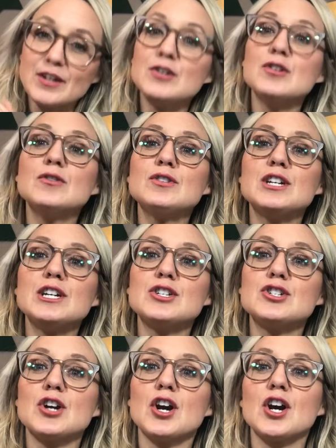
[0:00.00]
new
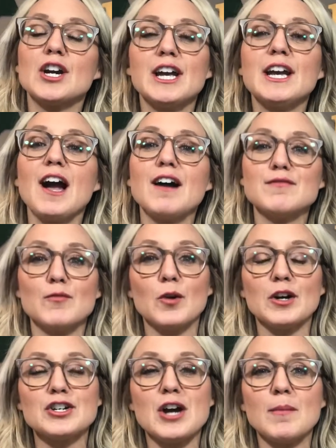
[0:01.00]
teacher kickoff
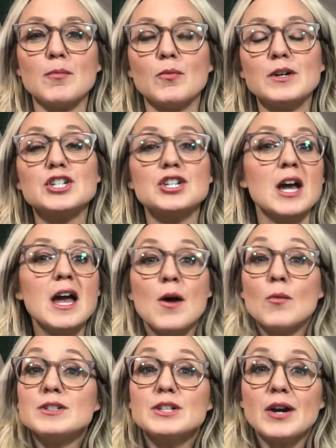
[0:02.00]
workshop, which
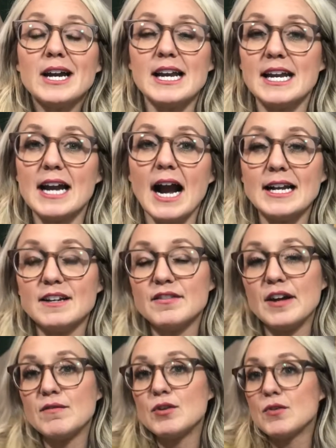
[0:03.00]
was great. It kind
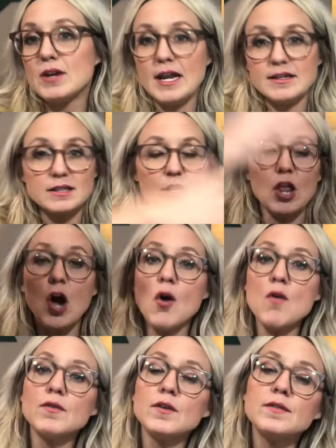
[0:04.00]
of gave you a nice little
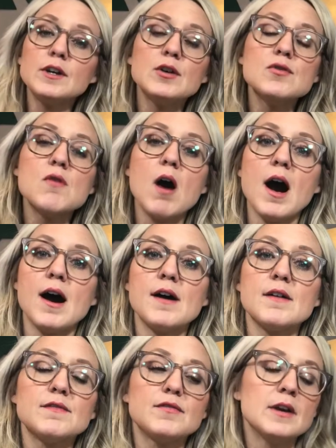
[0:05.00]
overview
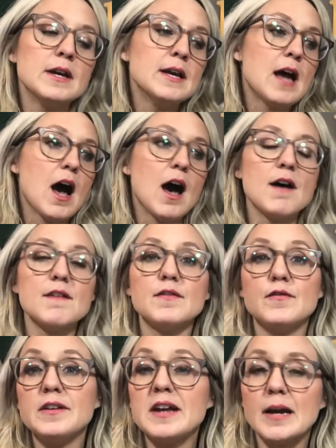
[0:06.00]
of
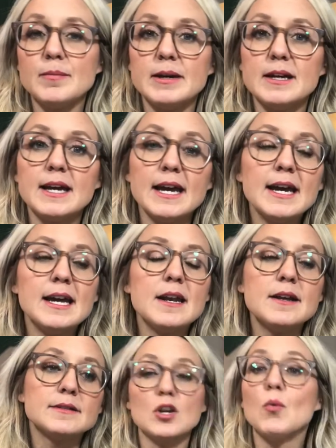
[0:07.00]

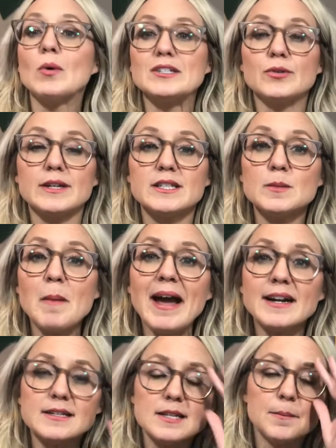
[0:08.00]
VIPKid, what to
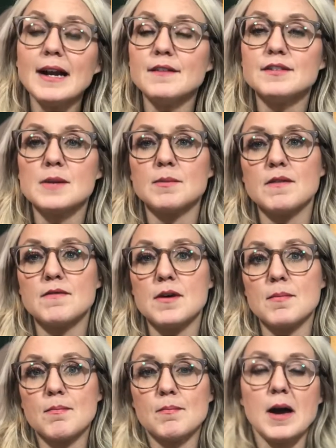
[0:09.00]
expect, kind of some of the